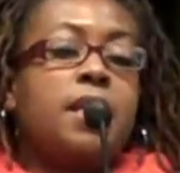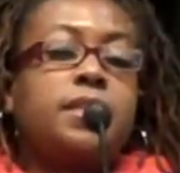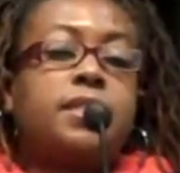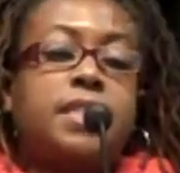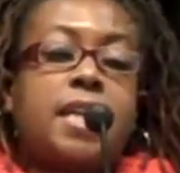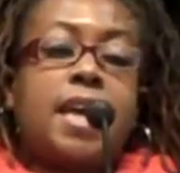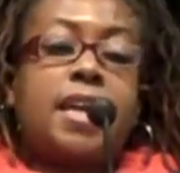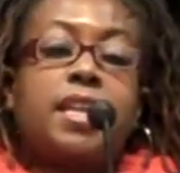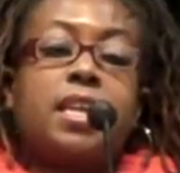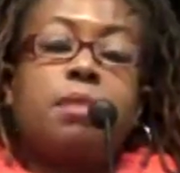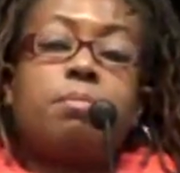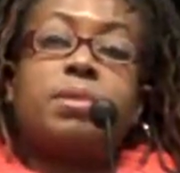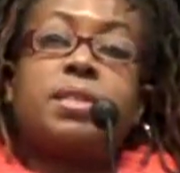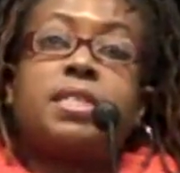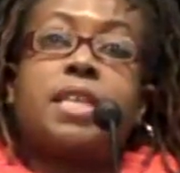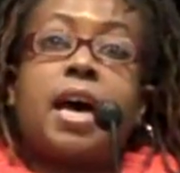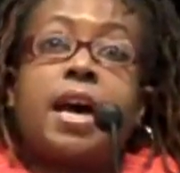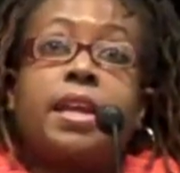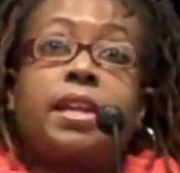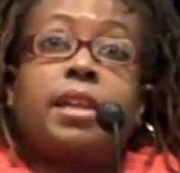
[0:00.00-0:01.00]
Standing
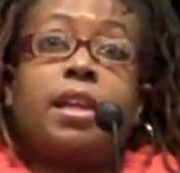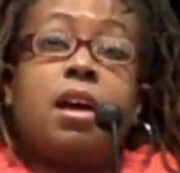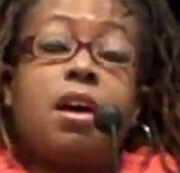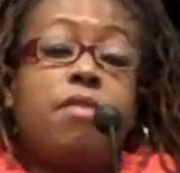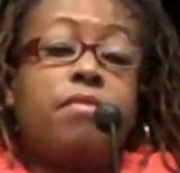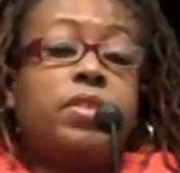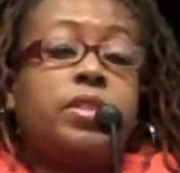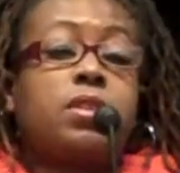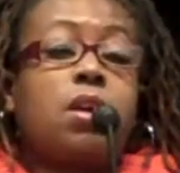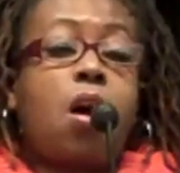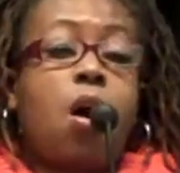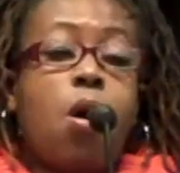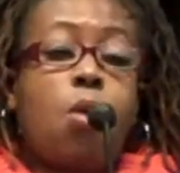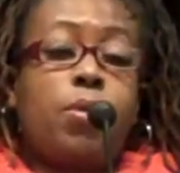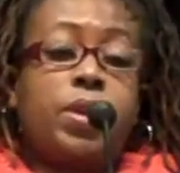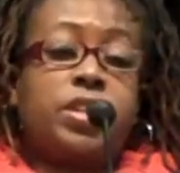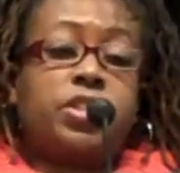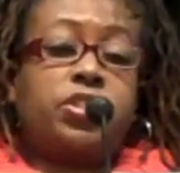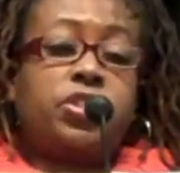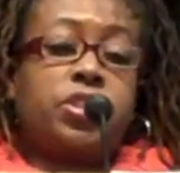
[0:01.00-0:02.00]
beside love is
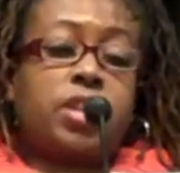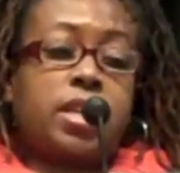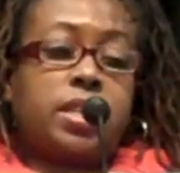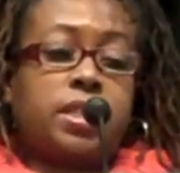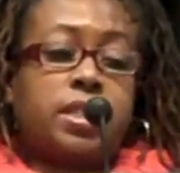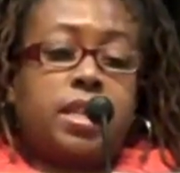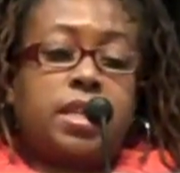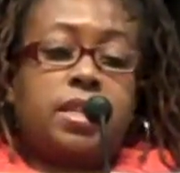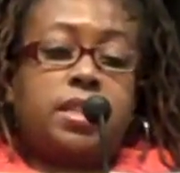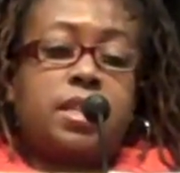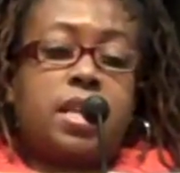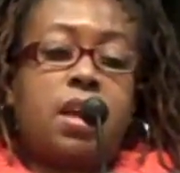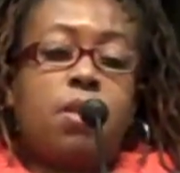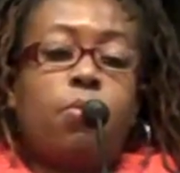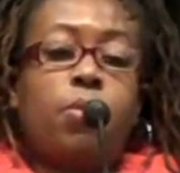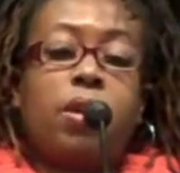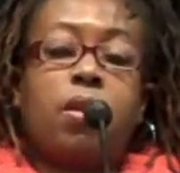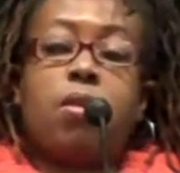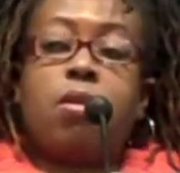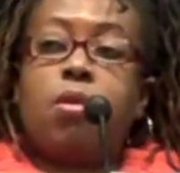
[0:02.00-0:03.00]
always justice,
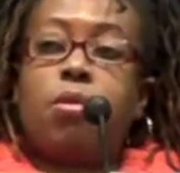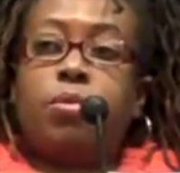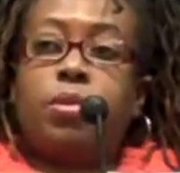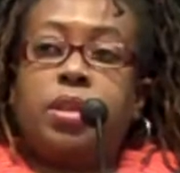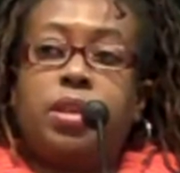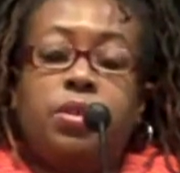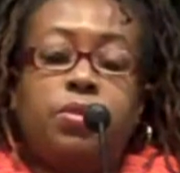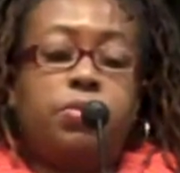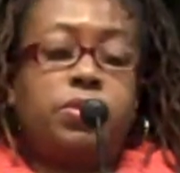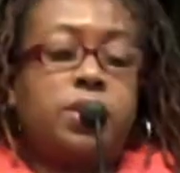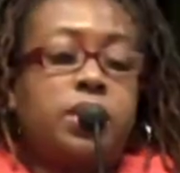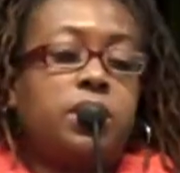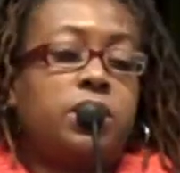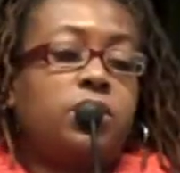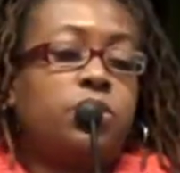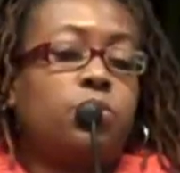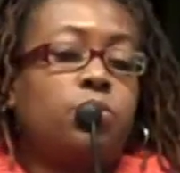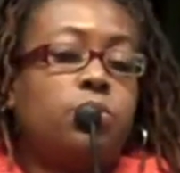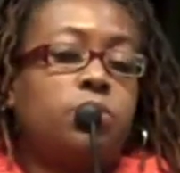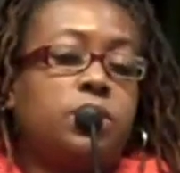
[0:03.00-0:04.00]
and we are only using
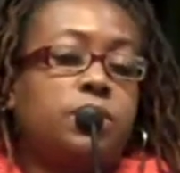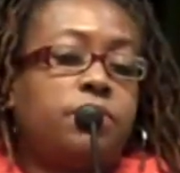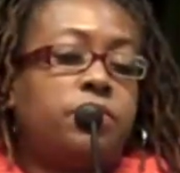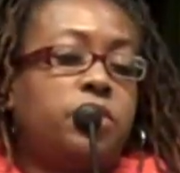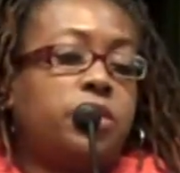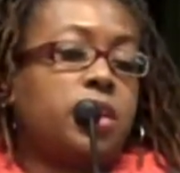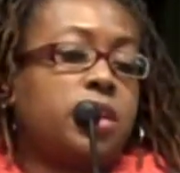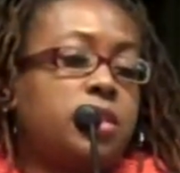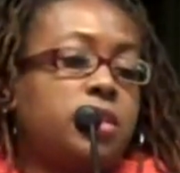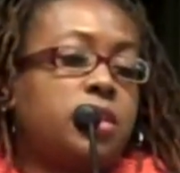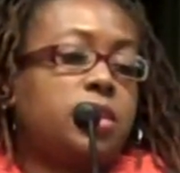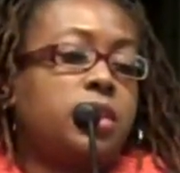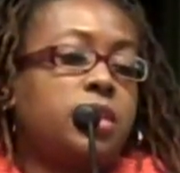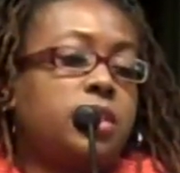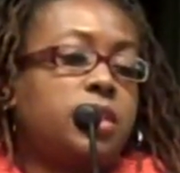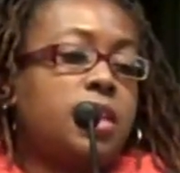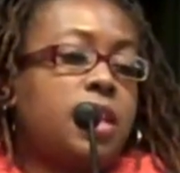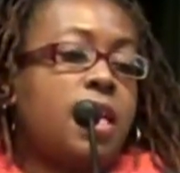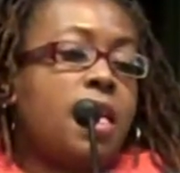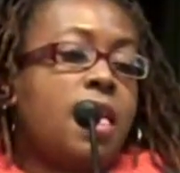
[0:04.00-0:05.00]
the tools of
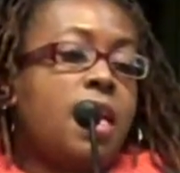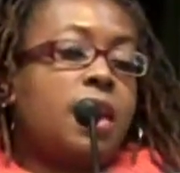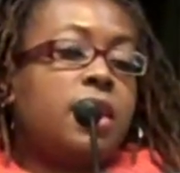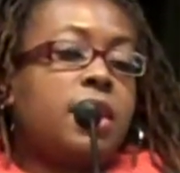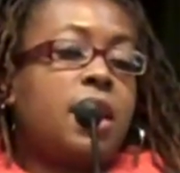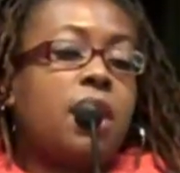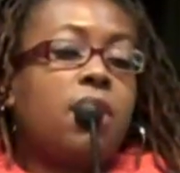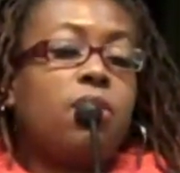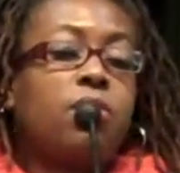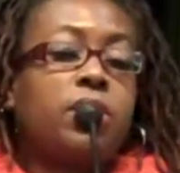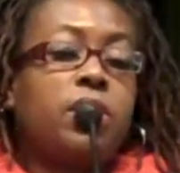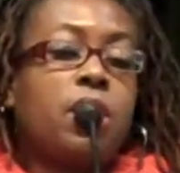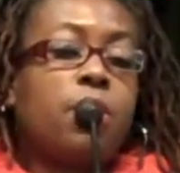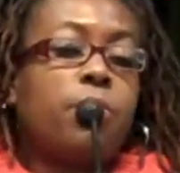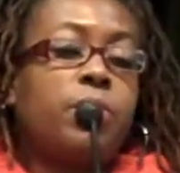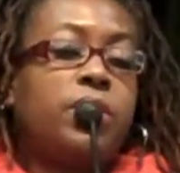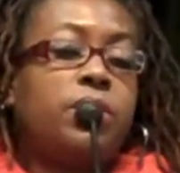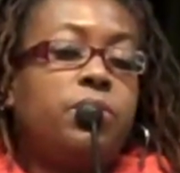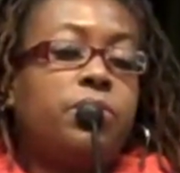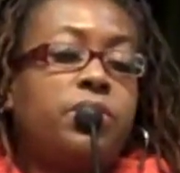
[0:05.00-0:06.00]
justice. Not only
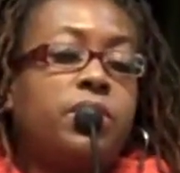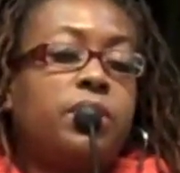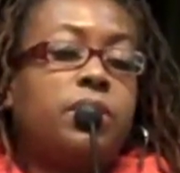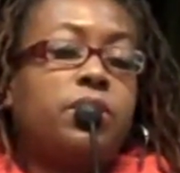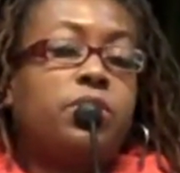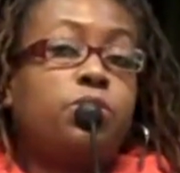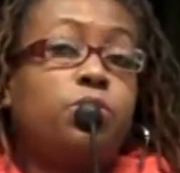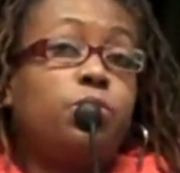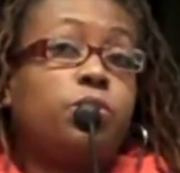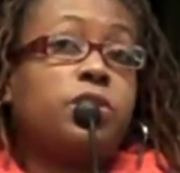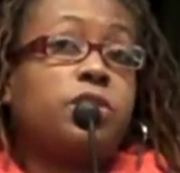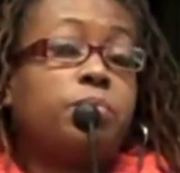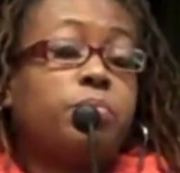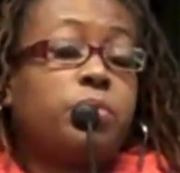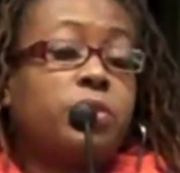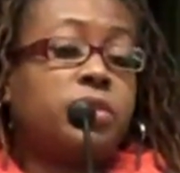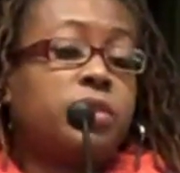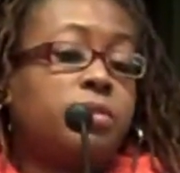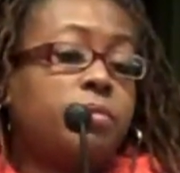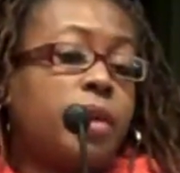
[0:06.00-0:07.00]
are we using the tools
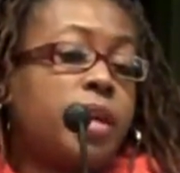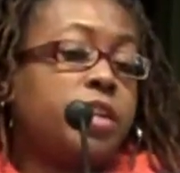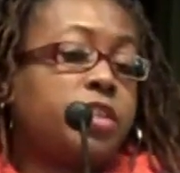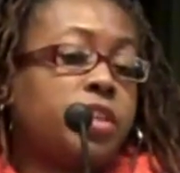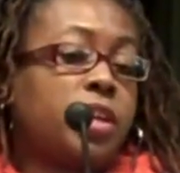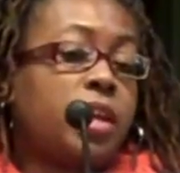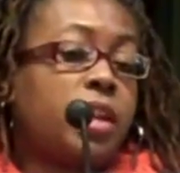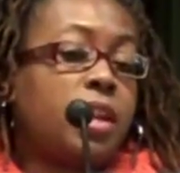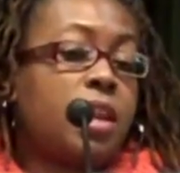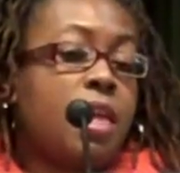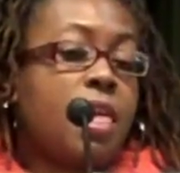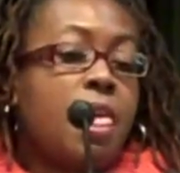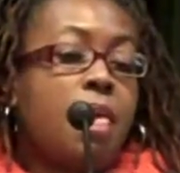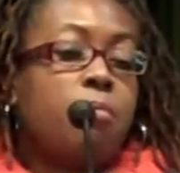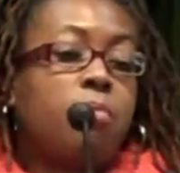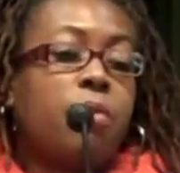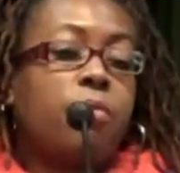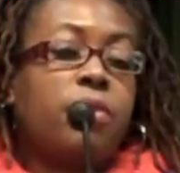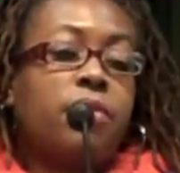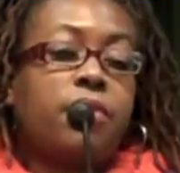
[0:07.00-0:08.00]
of persuasion,
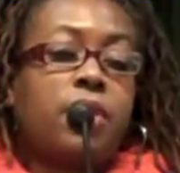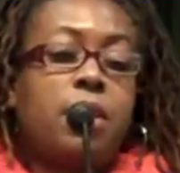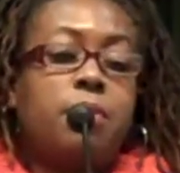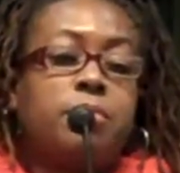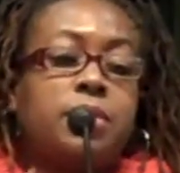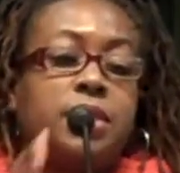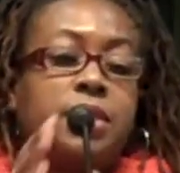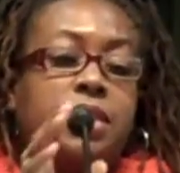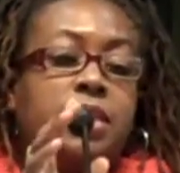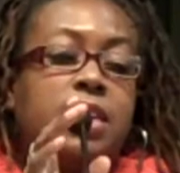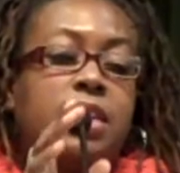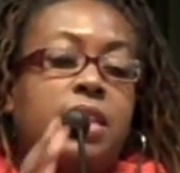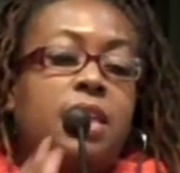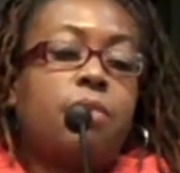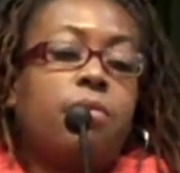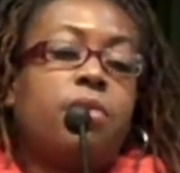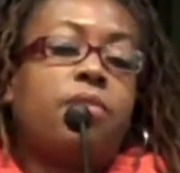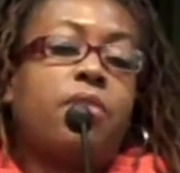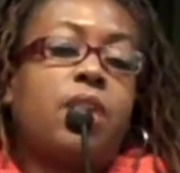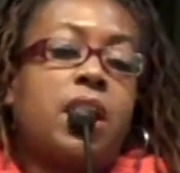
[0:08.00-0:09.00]
but we've come to see
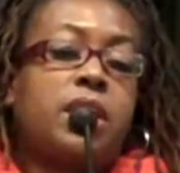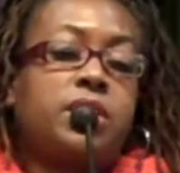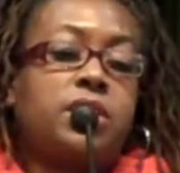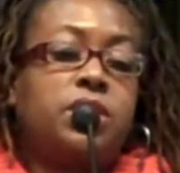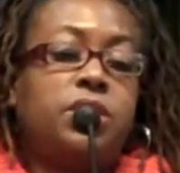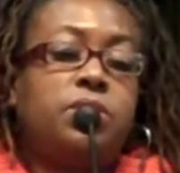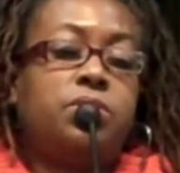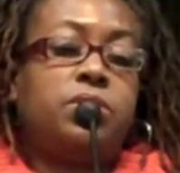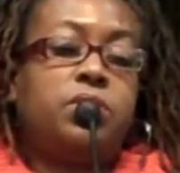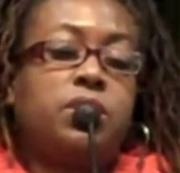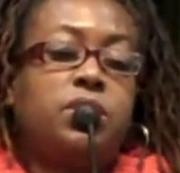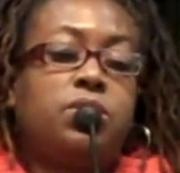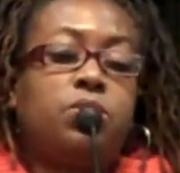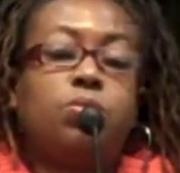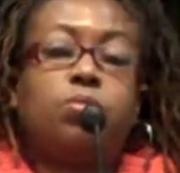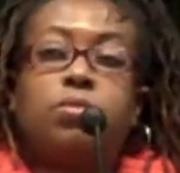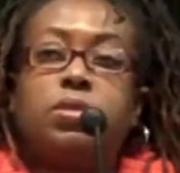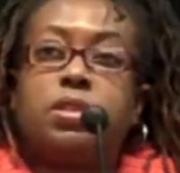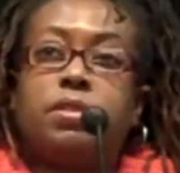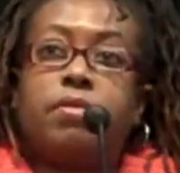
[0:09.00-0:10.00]
that we've got to use the
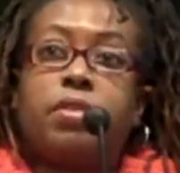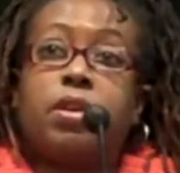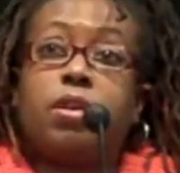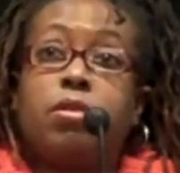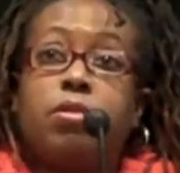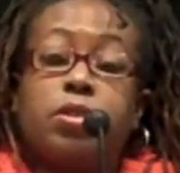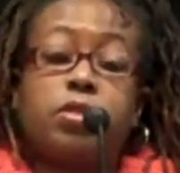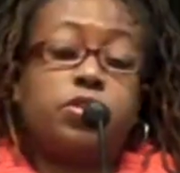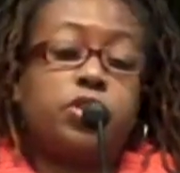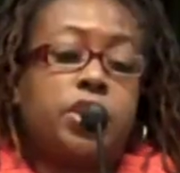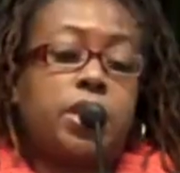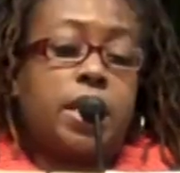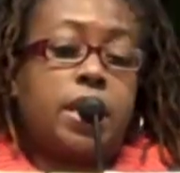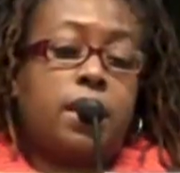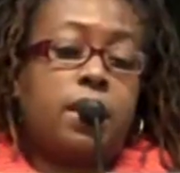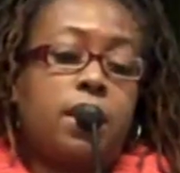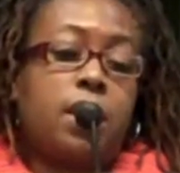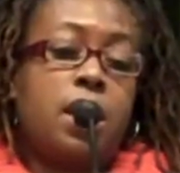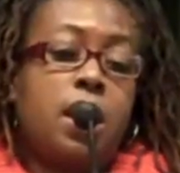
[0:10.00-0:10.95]
tools of coercion.